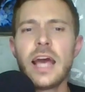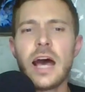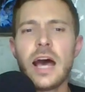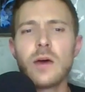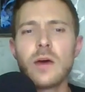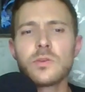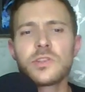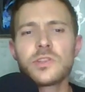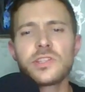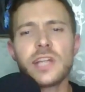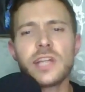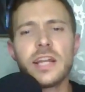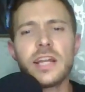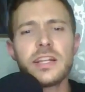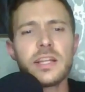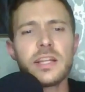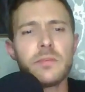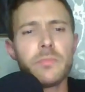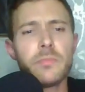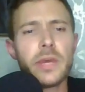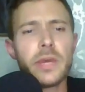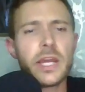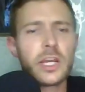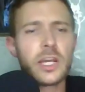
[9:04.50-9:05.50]

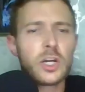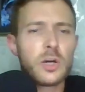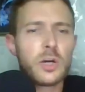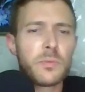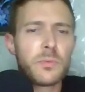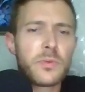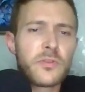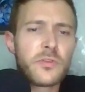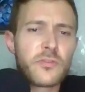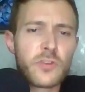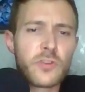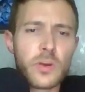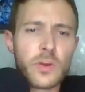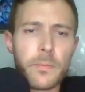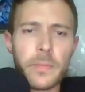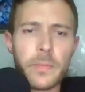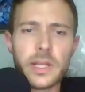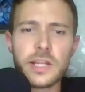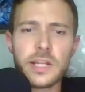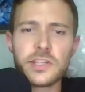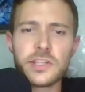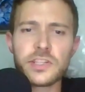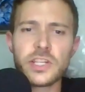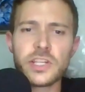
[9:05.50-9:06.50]
Outstanding Makeup for a
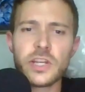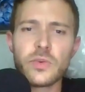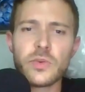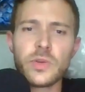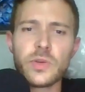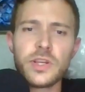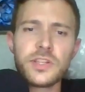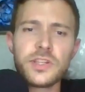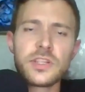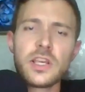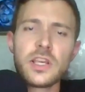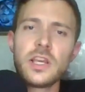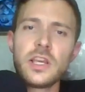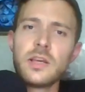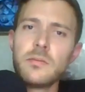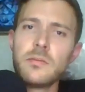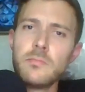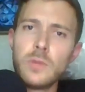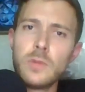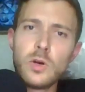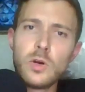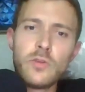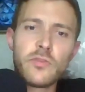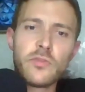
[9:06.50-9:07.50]
Miniseries,
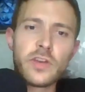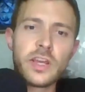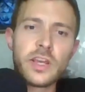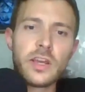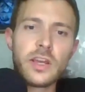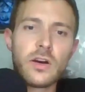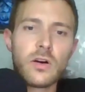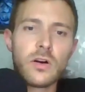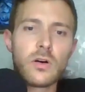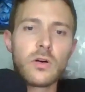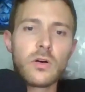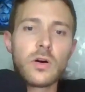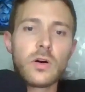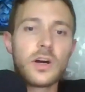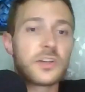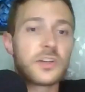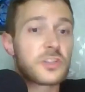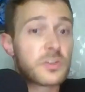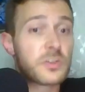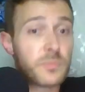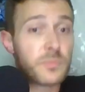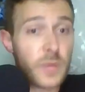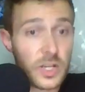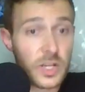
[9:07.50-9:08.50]
Movie, or a
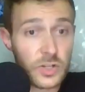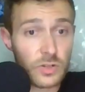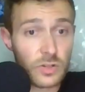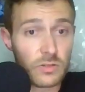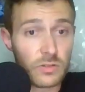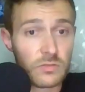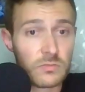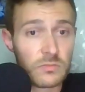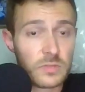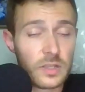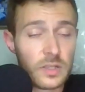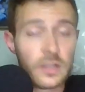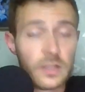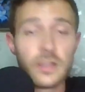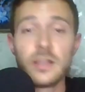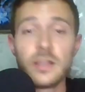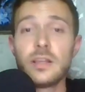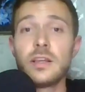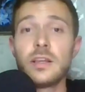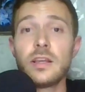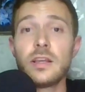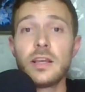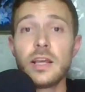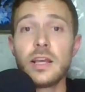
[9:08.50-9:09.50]
Special.
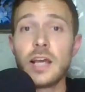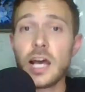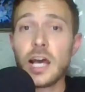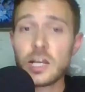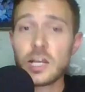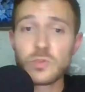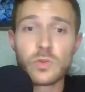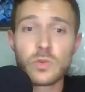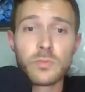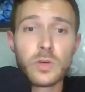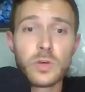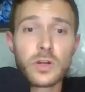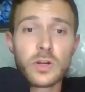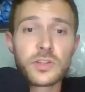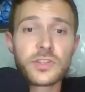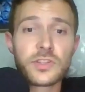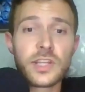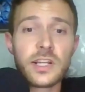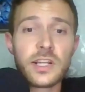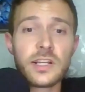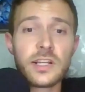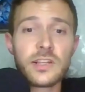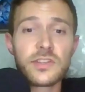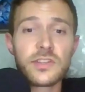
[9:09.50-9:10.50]
As with most
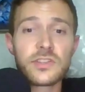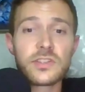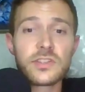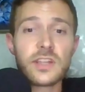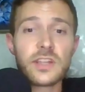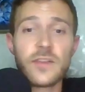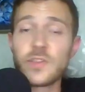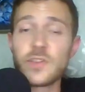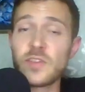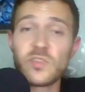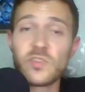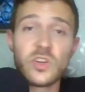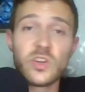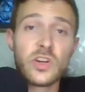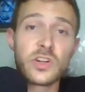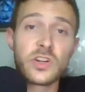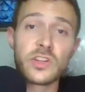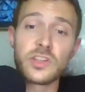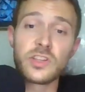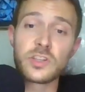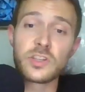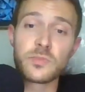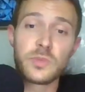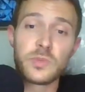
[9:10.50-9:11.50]
things, I've never heard
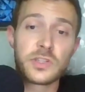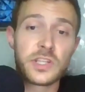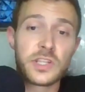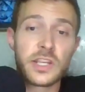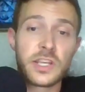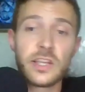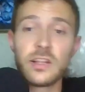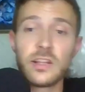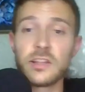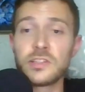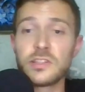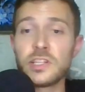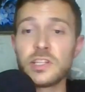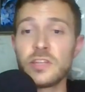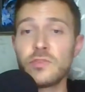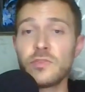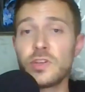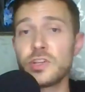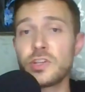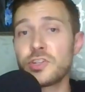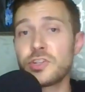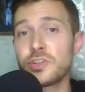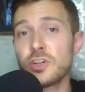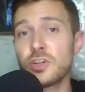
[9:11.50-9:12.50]
of this particular
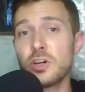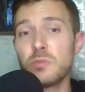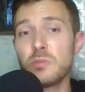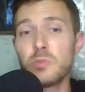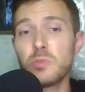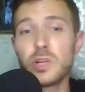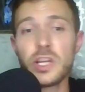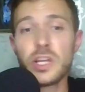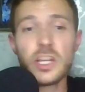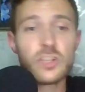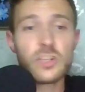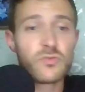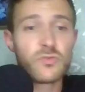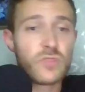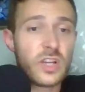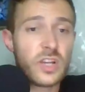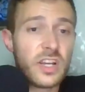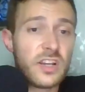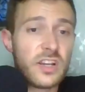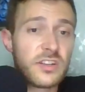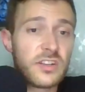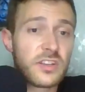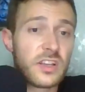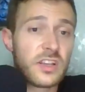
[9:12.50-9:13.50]
TV show, but it is
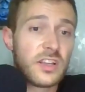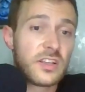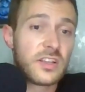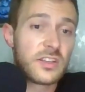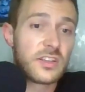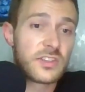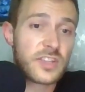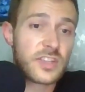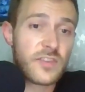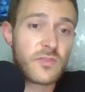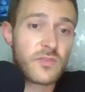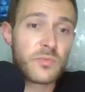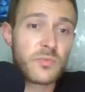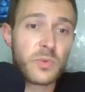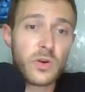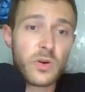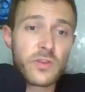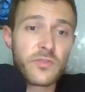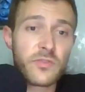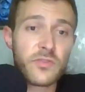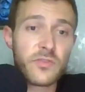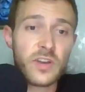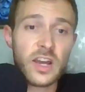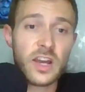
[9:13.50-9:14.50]
rated
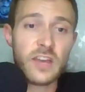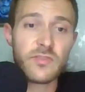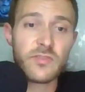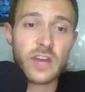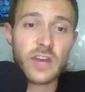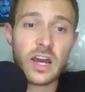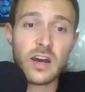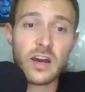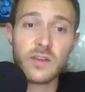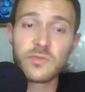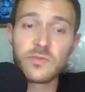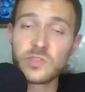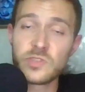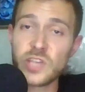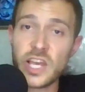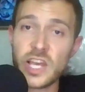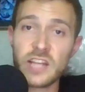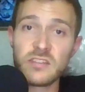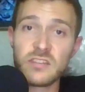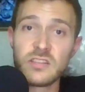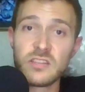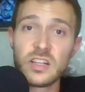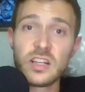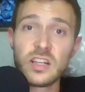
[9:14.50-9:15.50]
7.5 out of
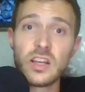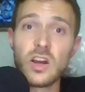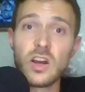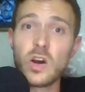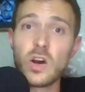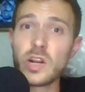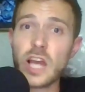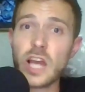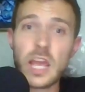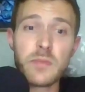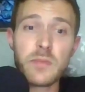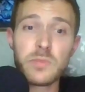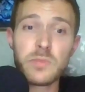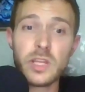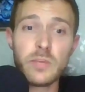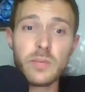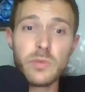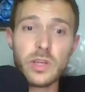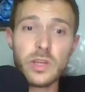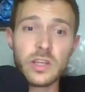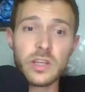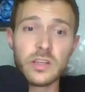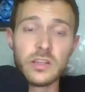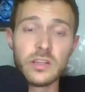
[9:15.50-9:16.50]
10 on
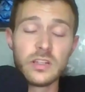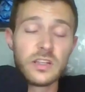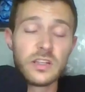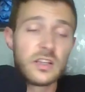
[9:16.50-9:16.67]
IMDb.